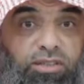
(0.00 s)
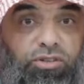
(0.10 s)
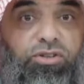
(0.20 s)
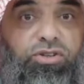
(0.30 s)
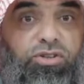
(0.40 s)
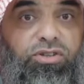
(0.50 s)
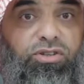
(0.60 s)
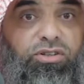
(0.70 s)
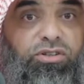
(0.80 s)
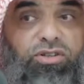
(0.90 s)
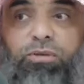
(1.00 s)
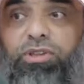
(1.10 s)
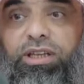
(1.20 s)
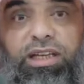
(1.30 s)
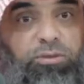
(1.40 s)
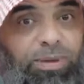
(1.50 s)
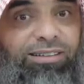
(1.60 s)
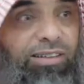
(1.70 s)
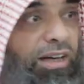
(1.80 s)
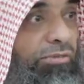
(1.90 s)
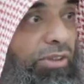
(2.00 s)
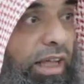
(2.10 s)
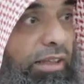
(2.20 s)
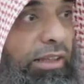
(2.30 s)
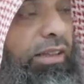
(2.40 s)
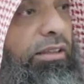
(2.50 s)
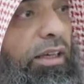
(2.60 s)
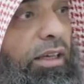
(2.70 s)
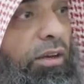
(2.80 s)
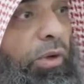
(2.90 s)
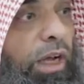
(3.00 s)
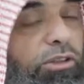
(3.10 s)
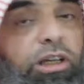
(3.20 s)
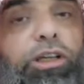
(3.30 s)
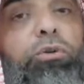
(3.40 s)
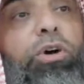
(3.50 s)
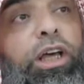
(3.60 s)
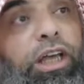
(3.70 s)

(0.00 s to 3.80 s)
there is something expected after that, that when I'll tell you,